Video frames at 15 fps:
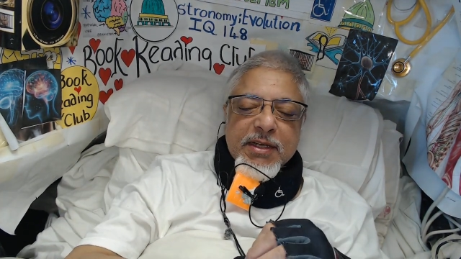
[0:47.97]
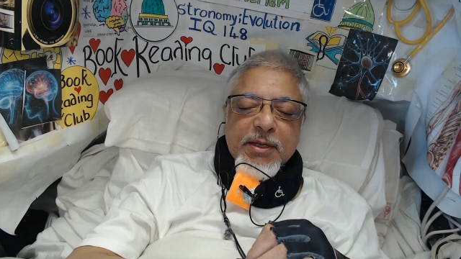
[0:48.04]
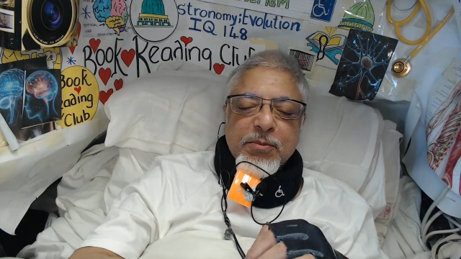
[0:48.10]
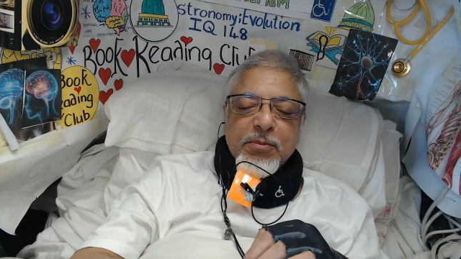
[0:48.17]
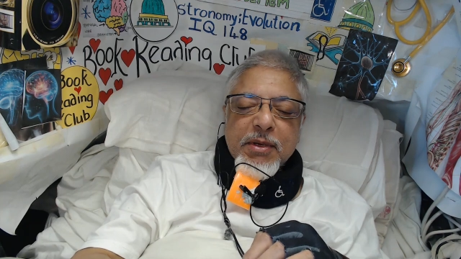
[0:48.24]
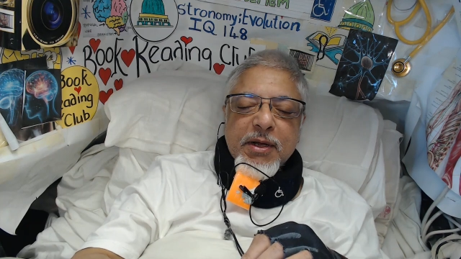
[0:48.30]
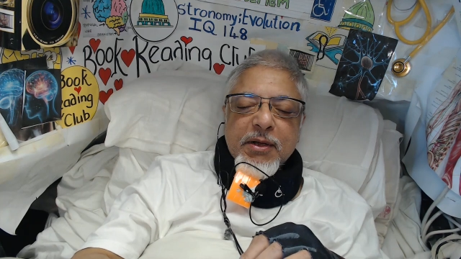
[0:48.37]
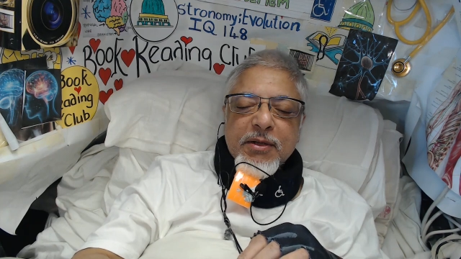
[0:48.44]

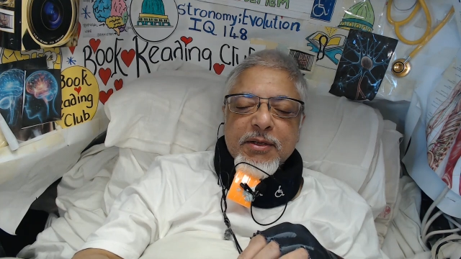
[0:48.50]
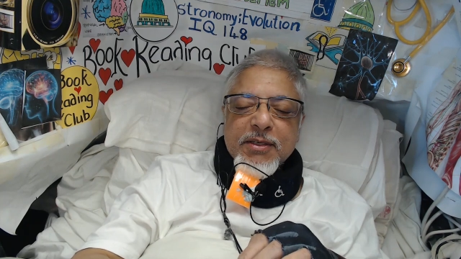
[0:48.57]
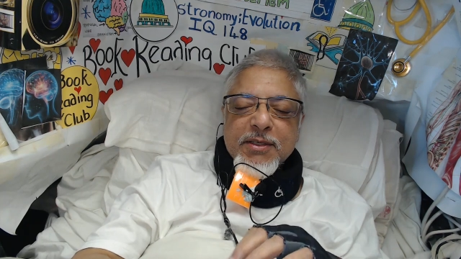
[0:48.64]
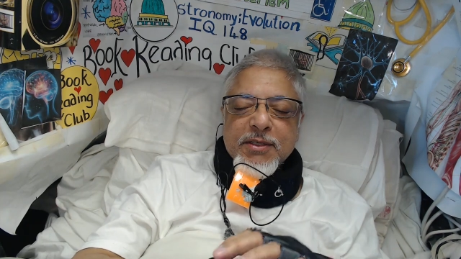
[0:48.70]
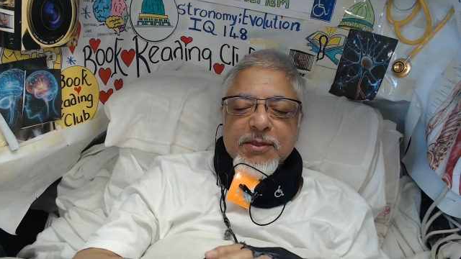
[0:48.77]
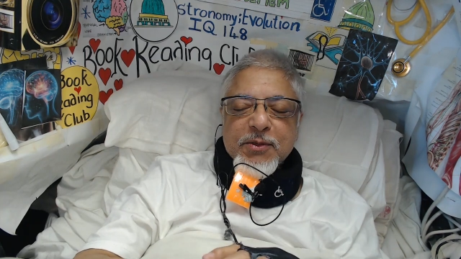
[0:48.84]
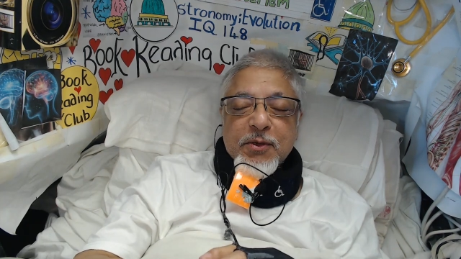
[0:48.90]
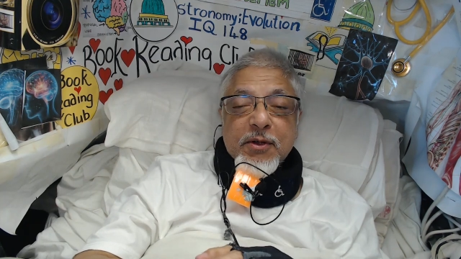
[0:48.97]
and
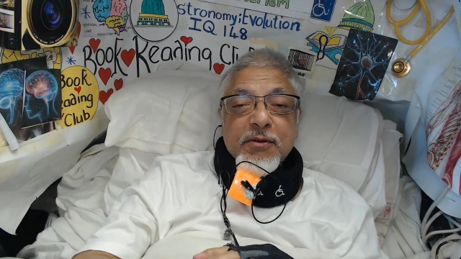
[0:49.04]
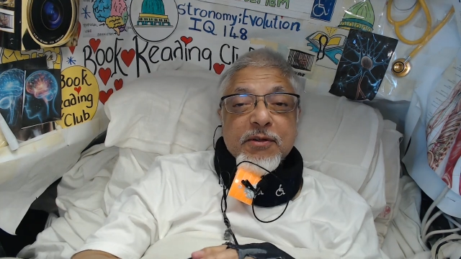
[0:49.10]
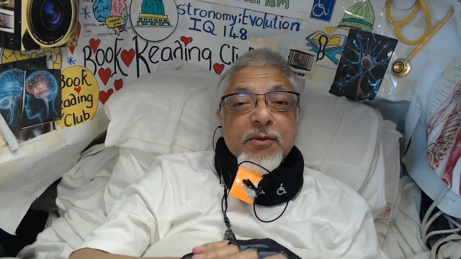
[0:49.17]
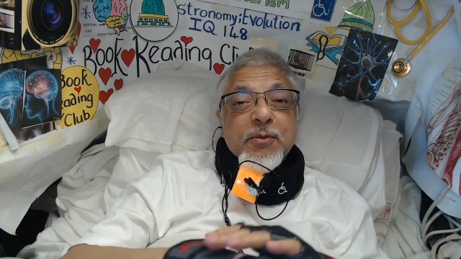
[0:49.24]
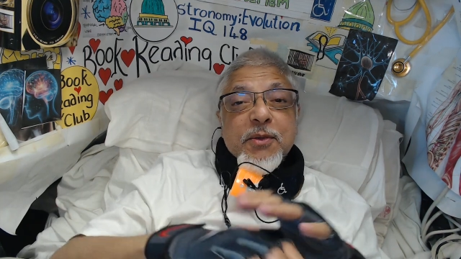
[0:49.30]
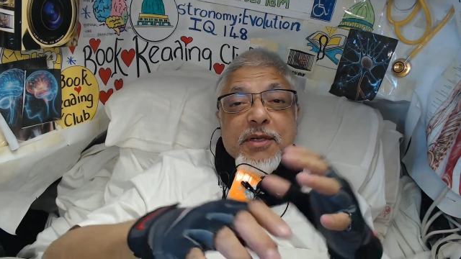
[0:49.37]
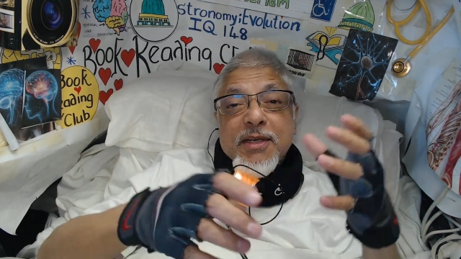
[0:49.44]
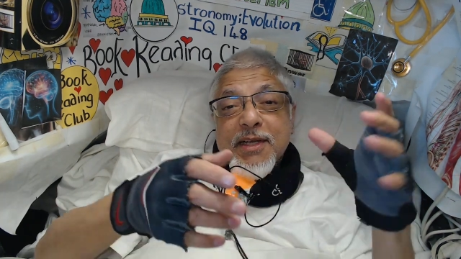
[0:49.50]
biologists all over
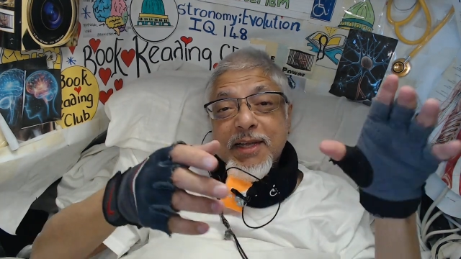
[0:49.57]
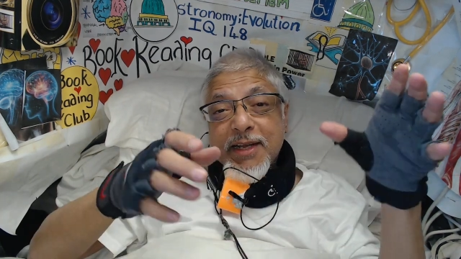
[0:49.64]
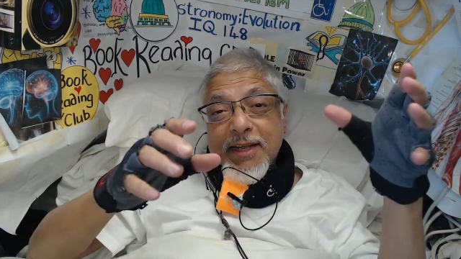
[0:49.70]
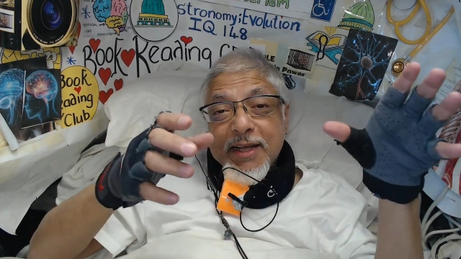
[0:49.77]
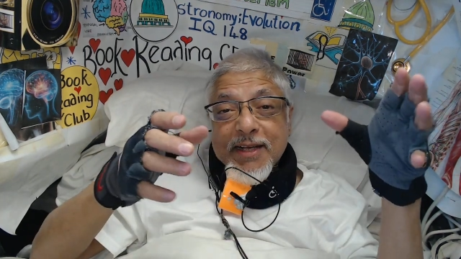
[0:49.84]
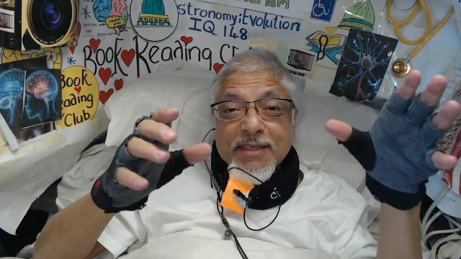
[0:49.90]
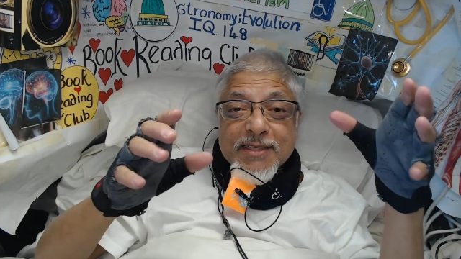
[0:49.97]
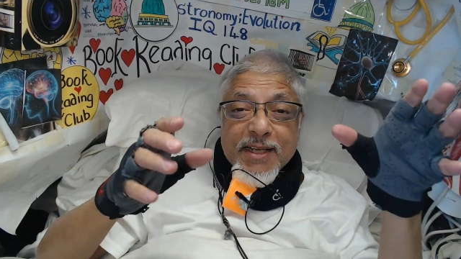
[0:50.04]
the world are
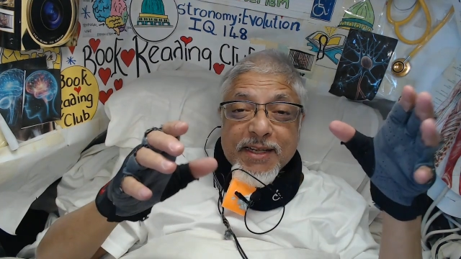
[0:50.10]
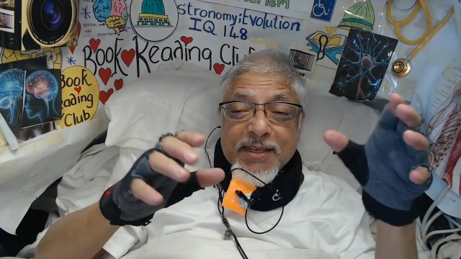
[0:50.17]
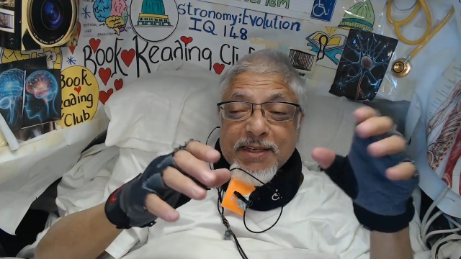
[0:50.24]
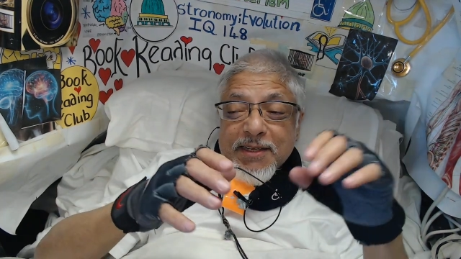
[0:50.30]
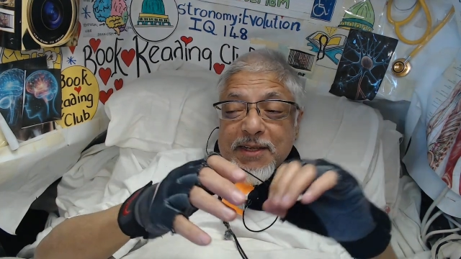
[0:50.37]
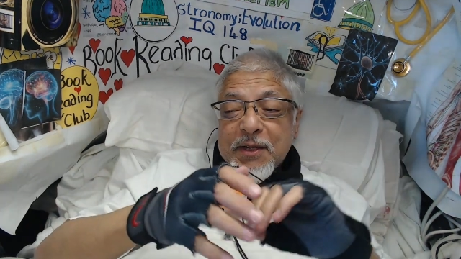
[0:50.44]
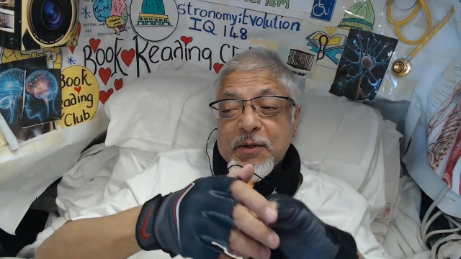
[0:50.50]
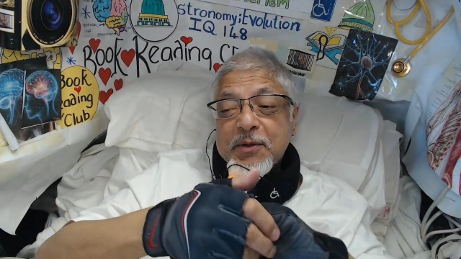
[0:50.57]
getting
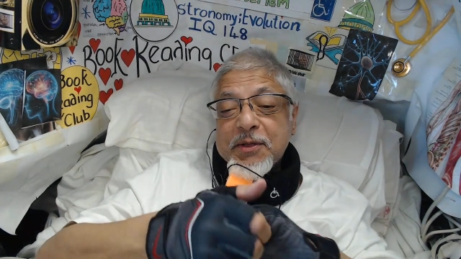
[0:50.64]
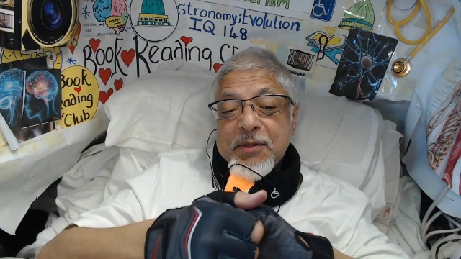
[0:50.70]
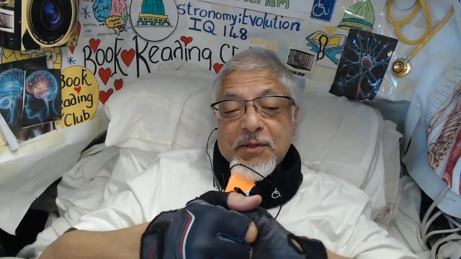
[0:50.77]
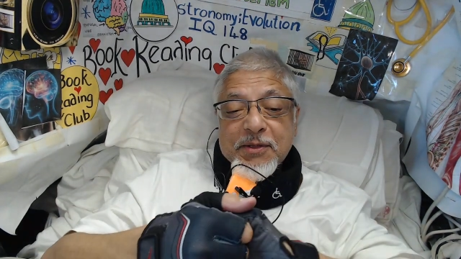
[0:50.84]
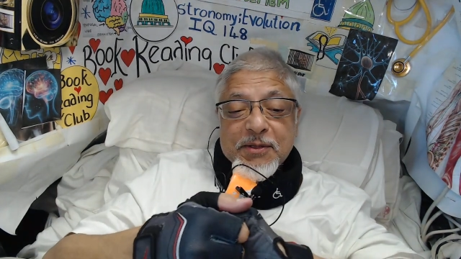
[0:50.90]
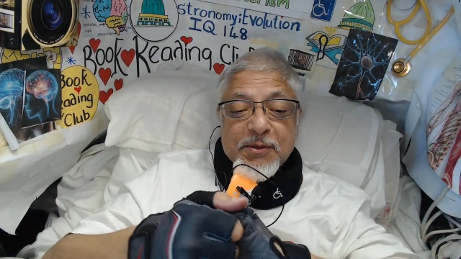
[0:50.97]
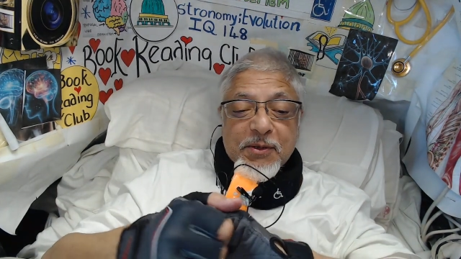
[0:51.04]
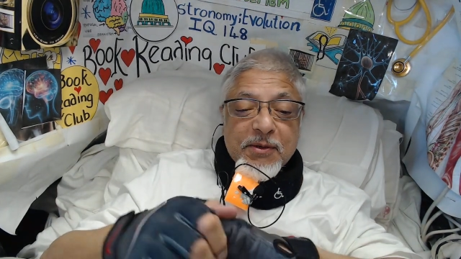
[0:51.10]
excited. How
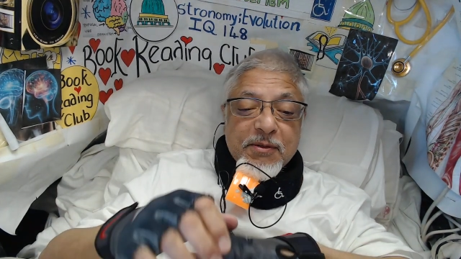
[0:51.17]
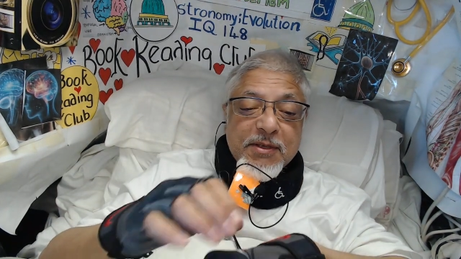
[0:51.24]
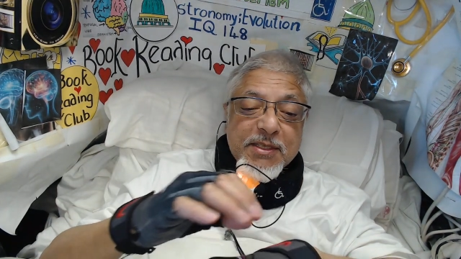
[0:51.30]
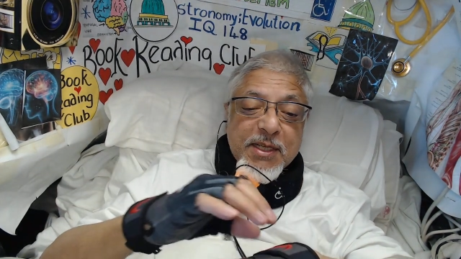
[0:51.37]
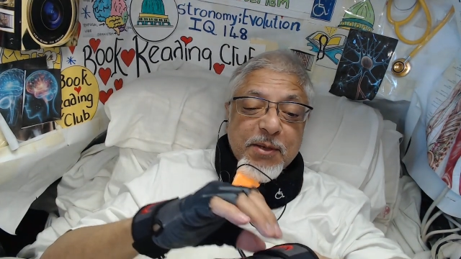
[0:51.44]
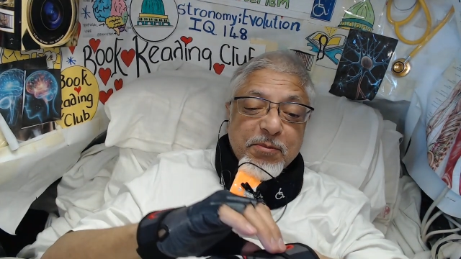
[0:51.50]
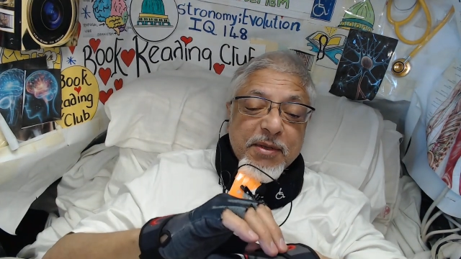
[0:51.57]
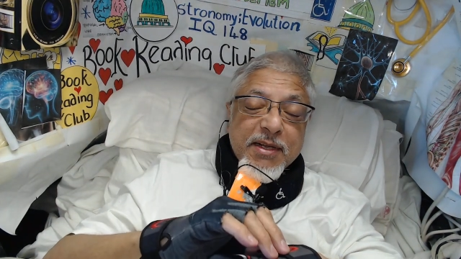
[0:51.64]
did all of
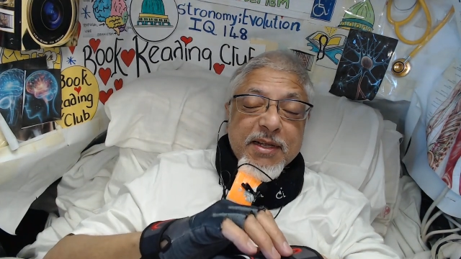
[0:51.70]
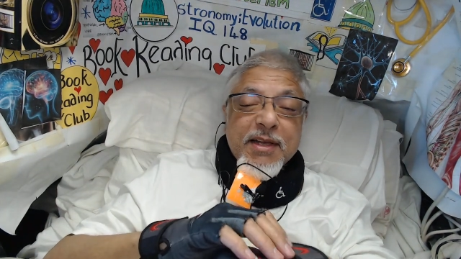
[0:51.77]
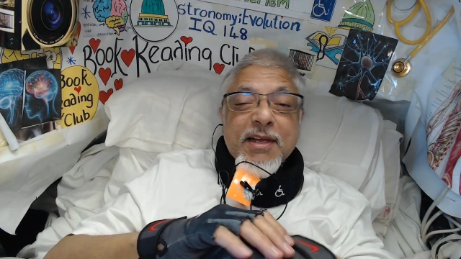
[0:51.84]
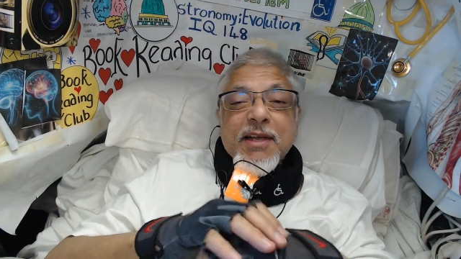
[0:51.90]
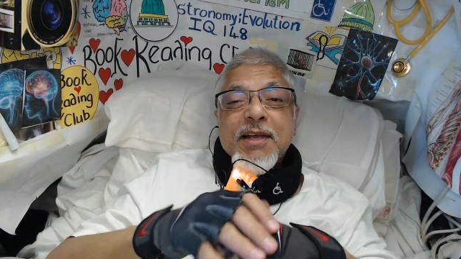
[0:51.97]
this happen?